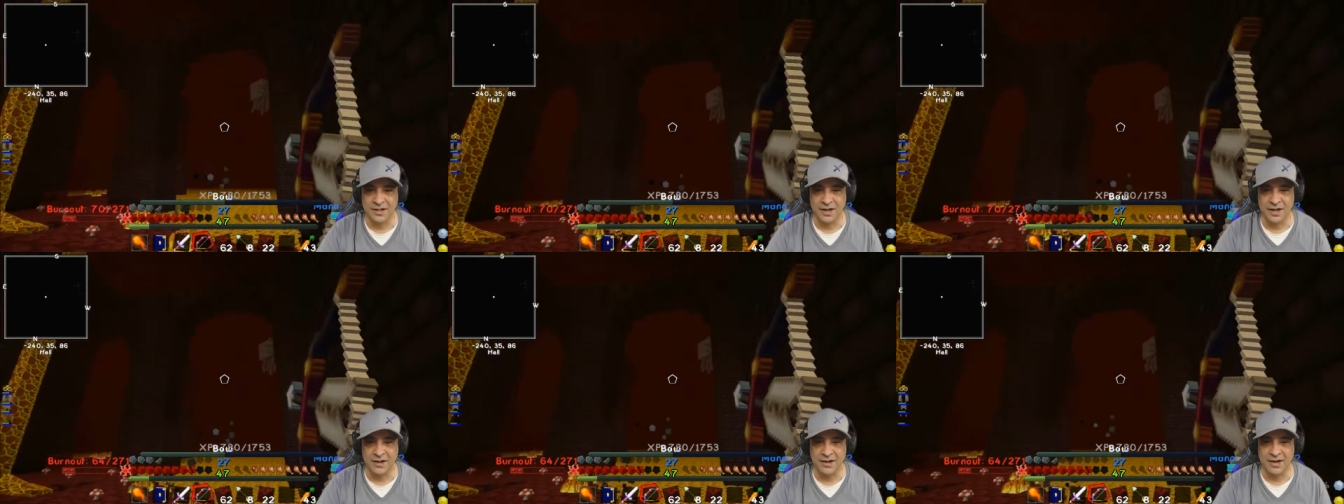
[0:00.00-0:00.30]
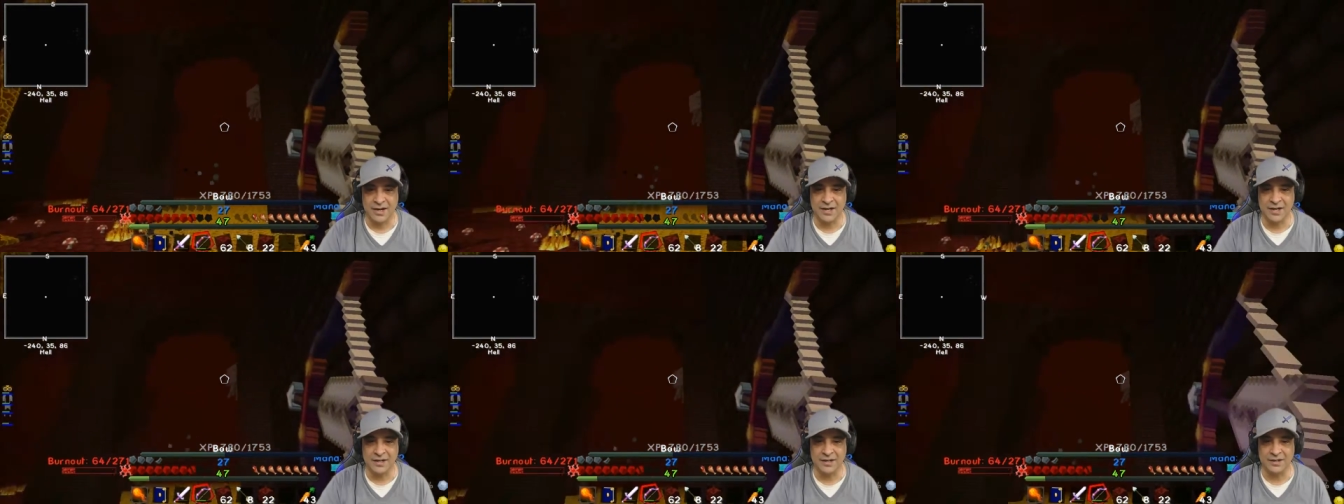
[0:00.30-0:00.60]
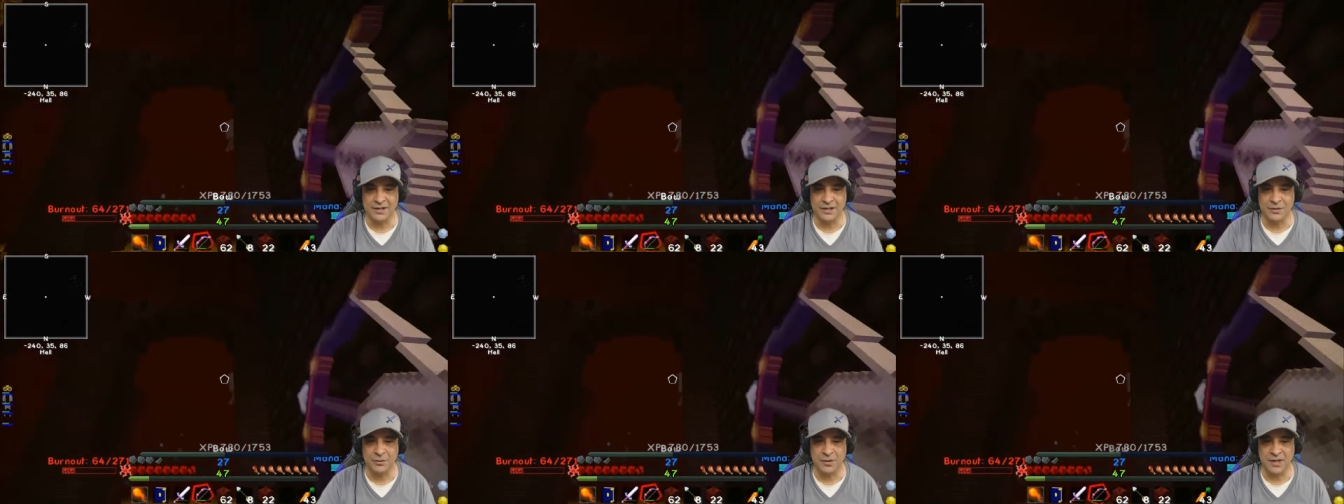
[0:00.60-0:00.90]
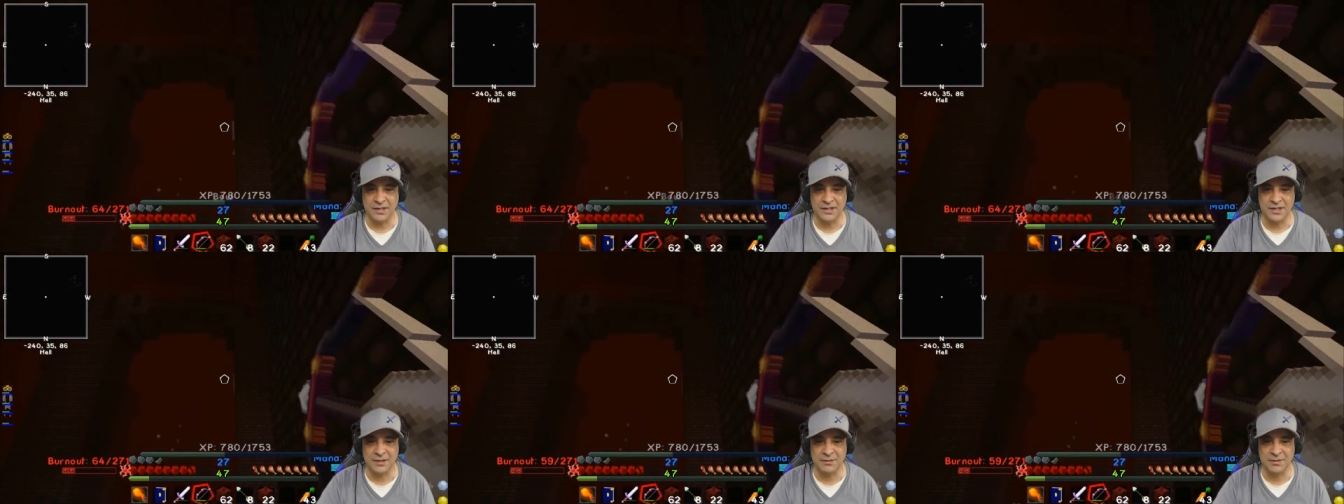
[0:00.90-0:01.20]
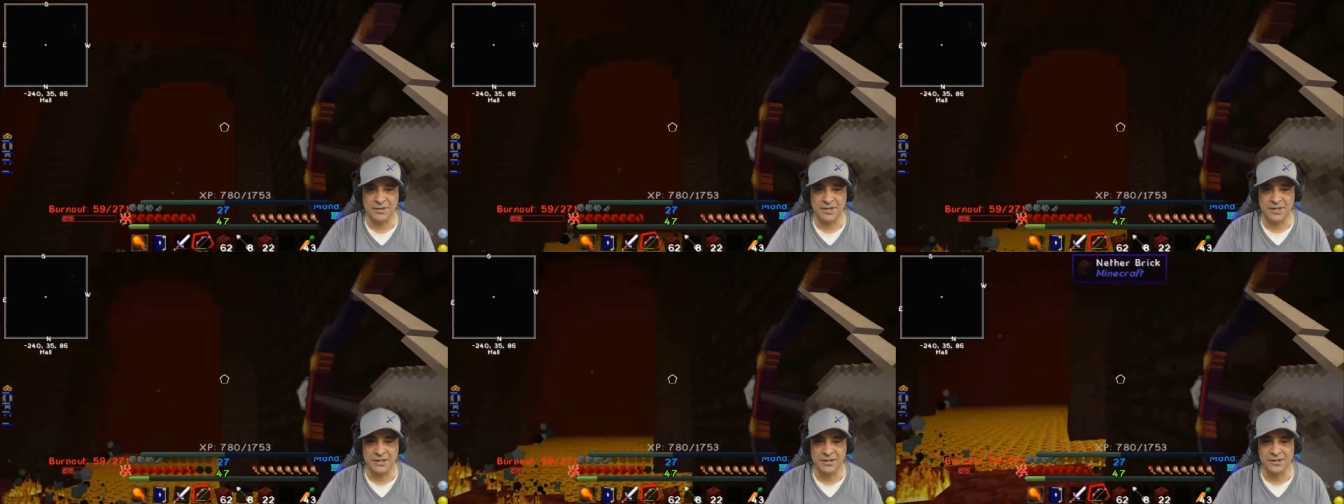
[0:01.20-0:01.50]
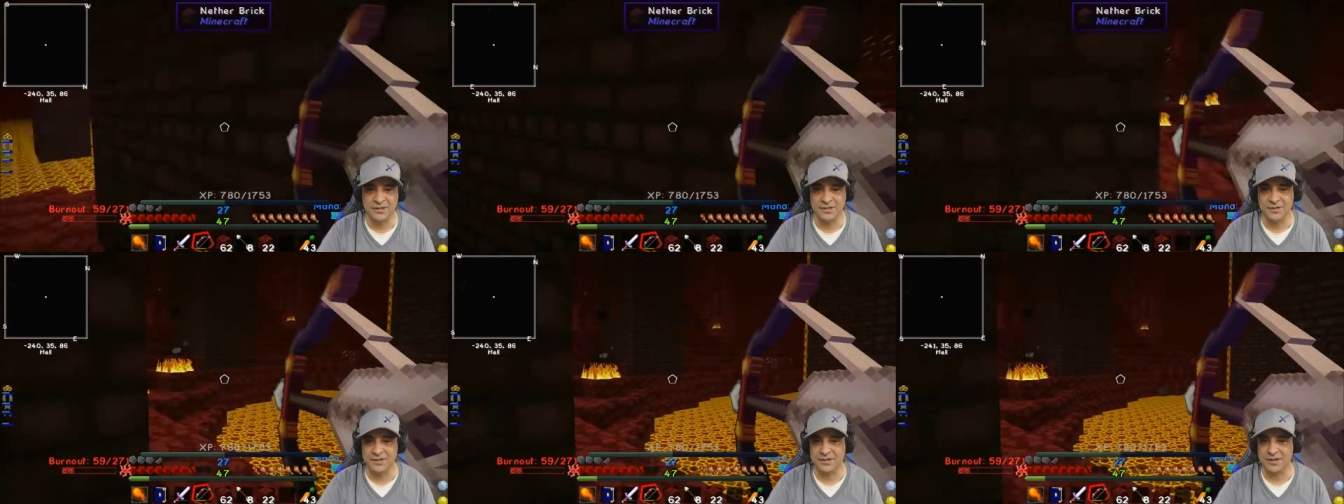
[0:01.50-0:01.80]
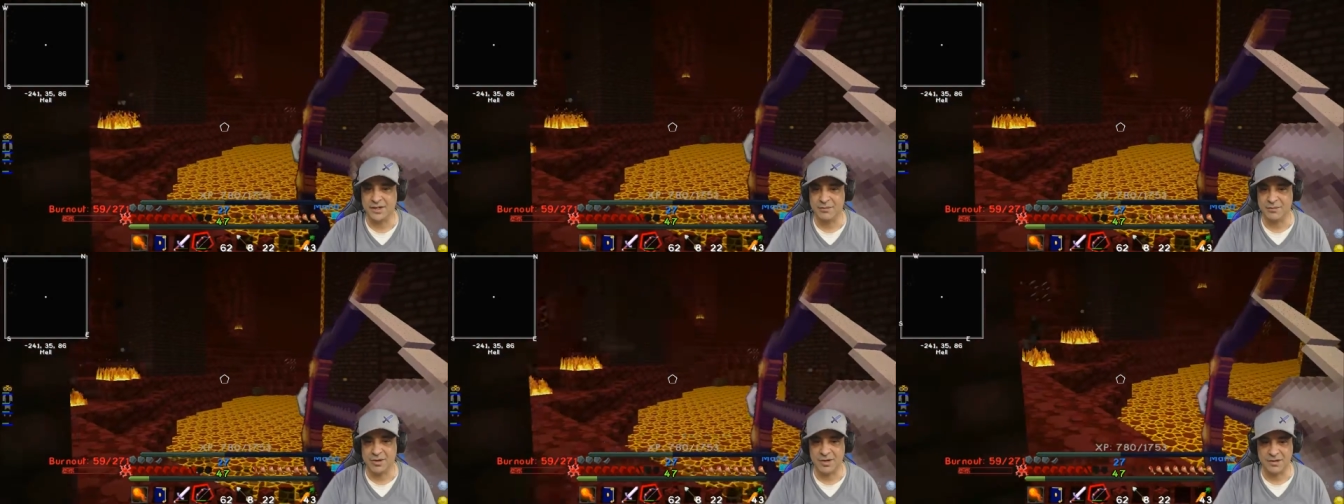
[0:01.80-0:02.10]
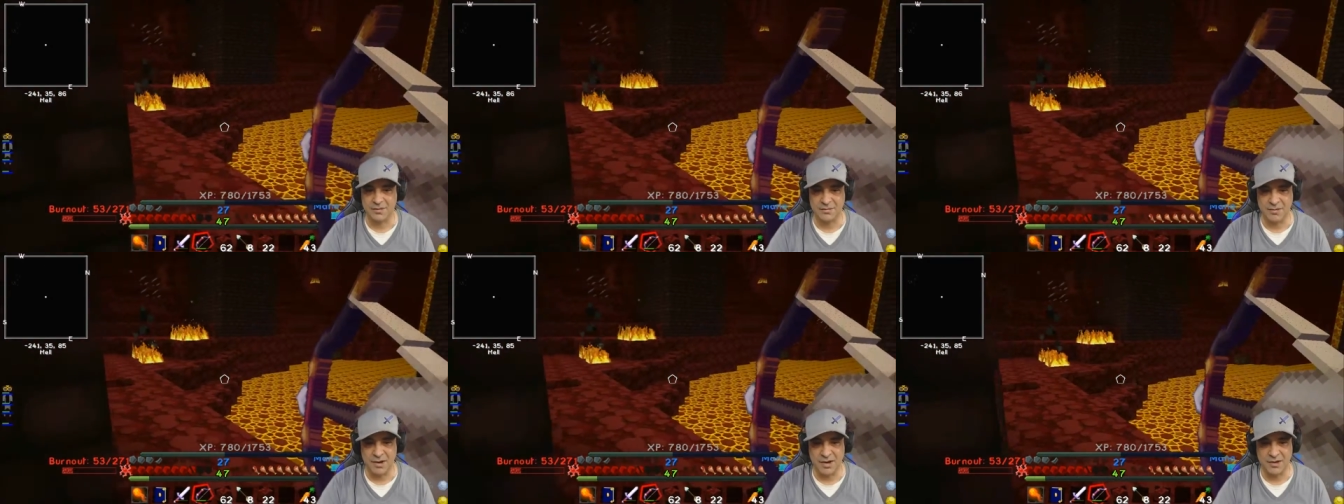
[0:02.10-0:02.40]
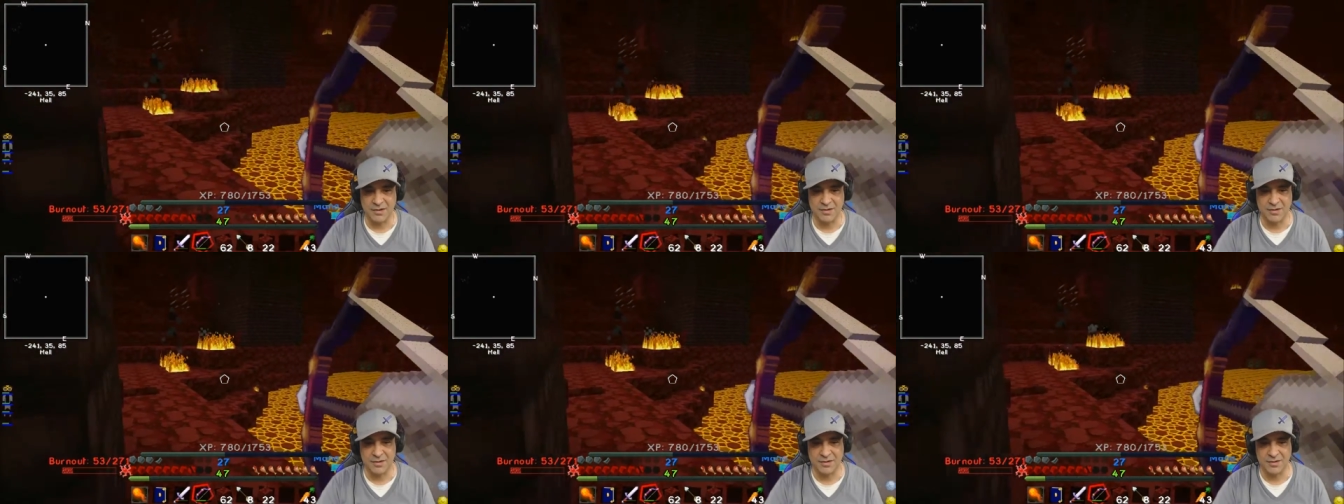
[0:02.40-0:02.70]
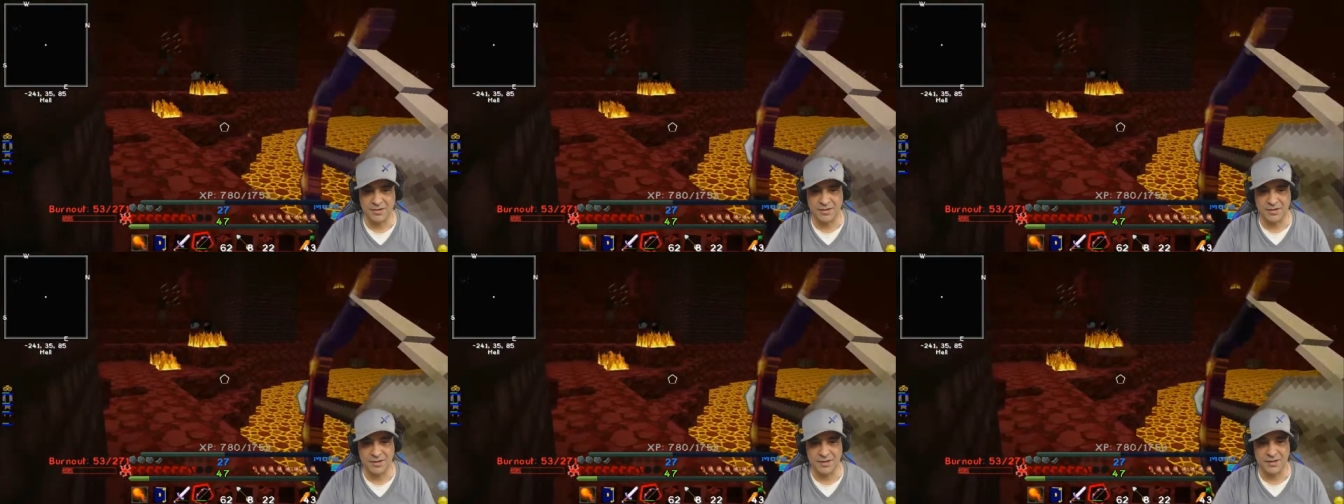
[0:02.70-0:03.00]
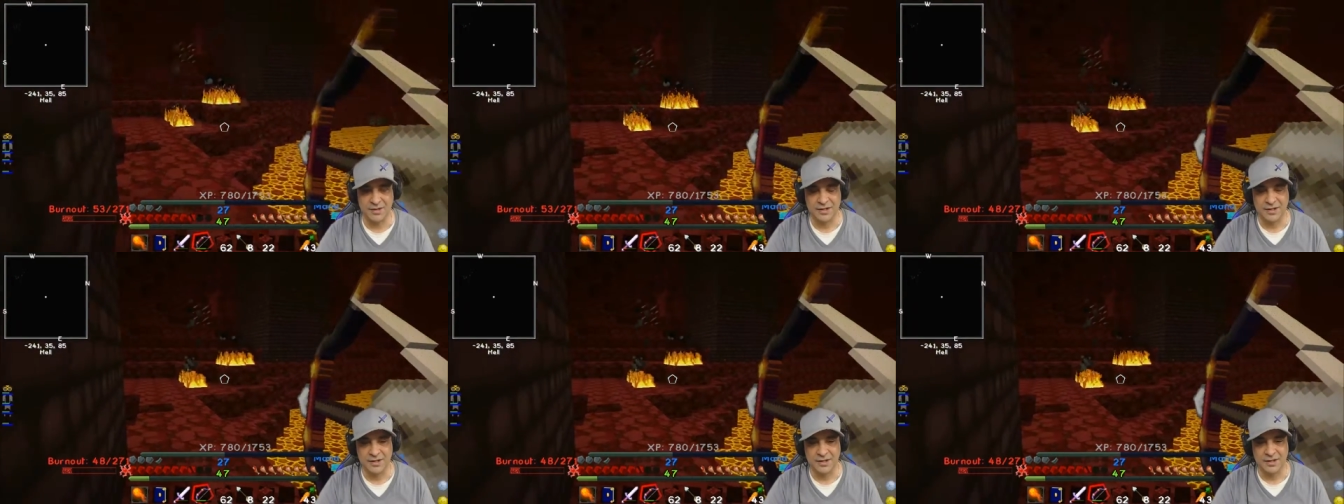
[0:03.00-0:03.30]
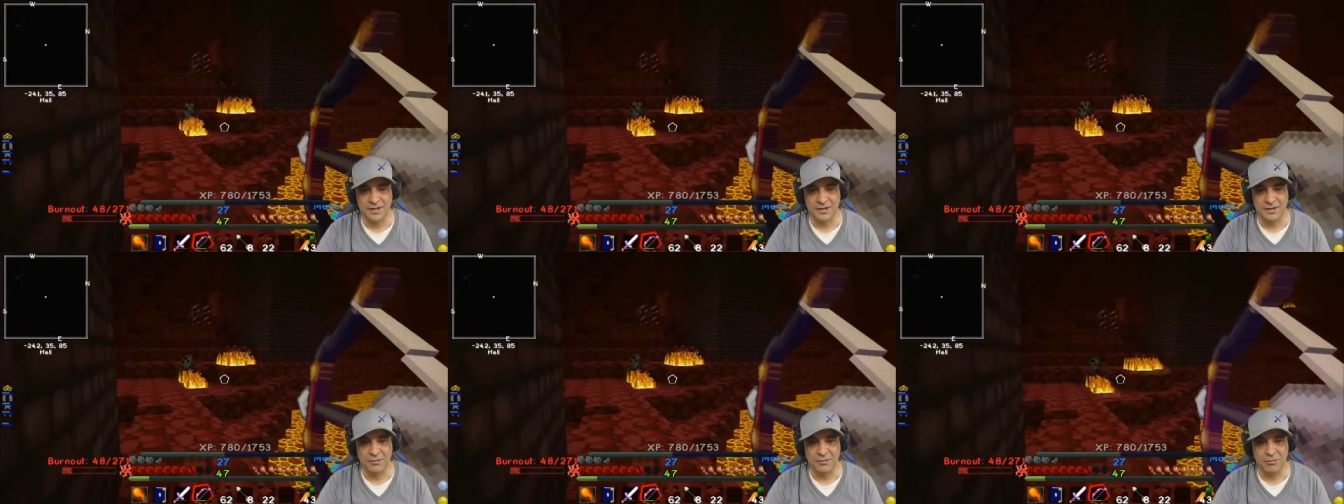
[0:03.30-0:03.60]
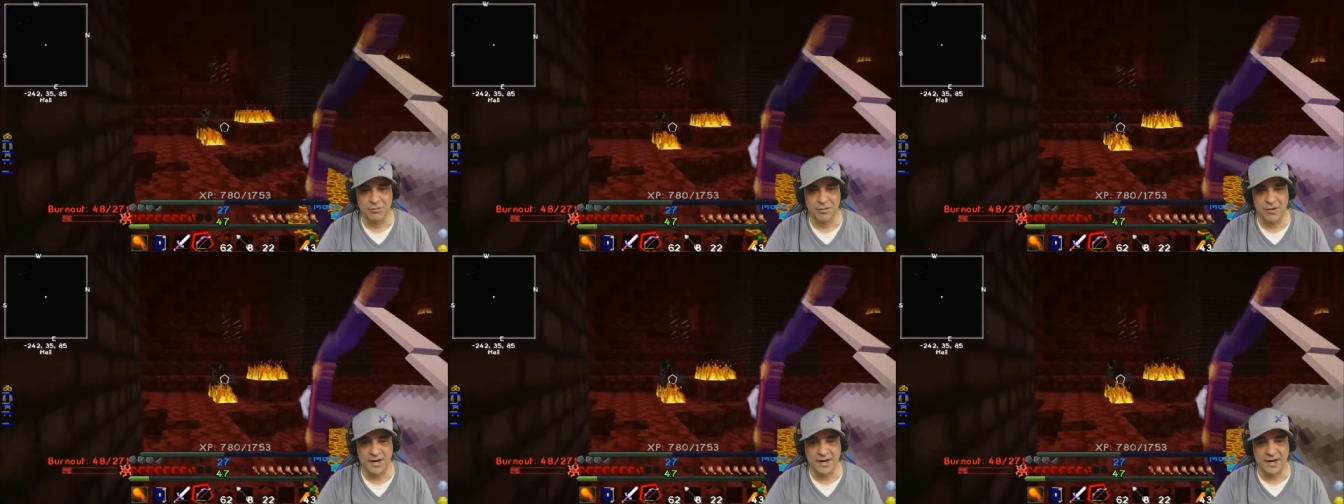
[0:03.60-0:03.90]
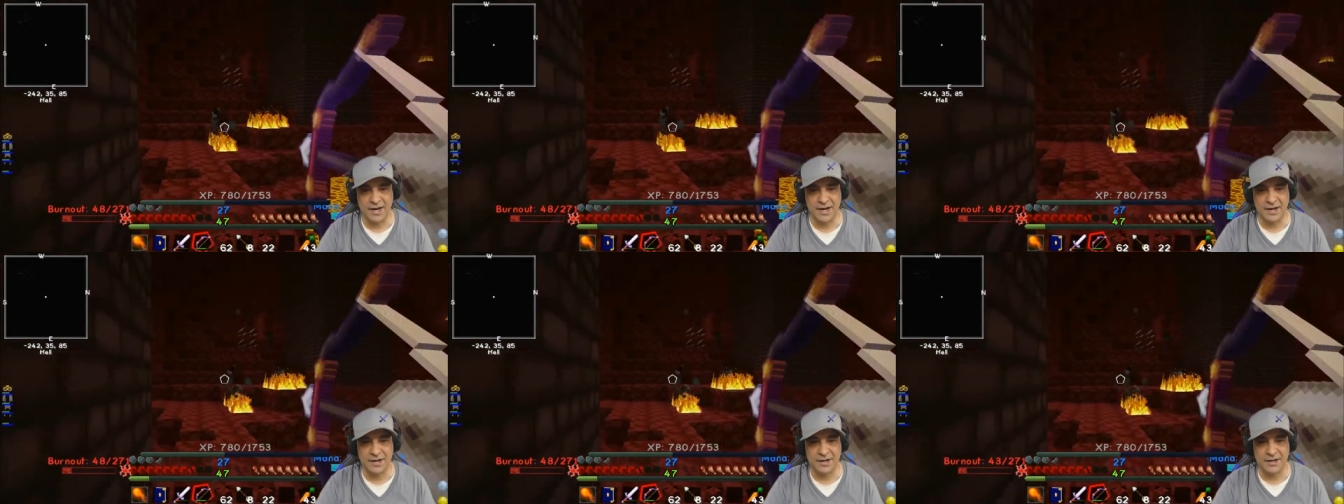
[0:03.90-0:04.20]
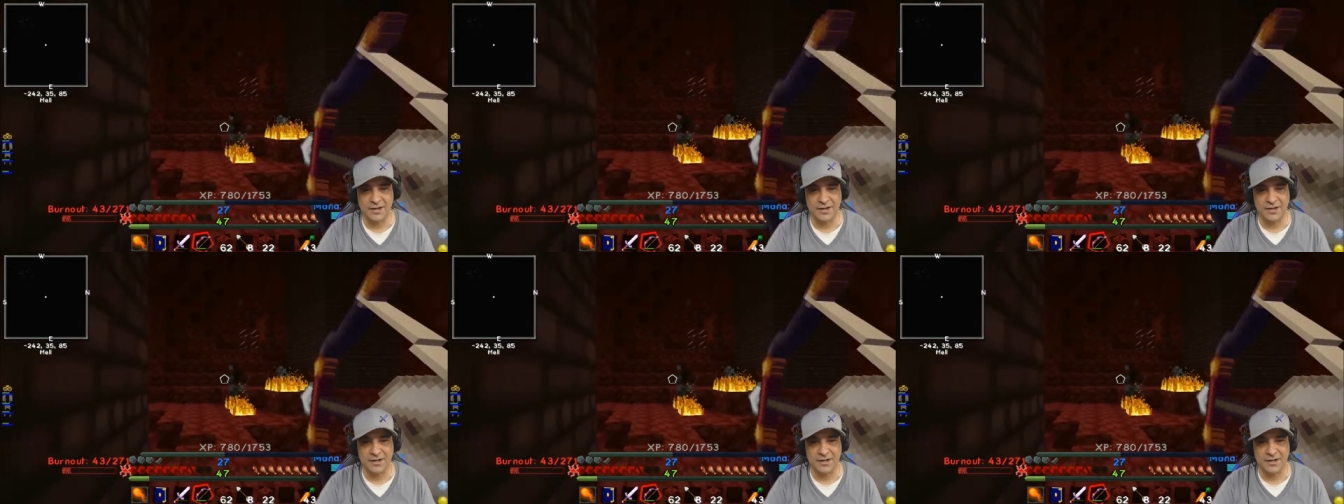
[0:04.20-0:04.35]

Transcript: Alright, you want some of this? Come on, bro. Bring it.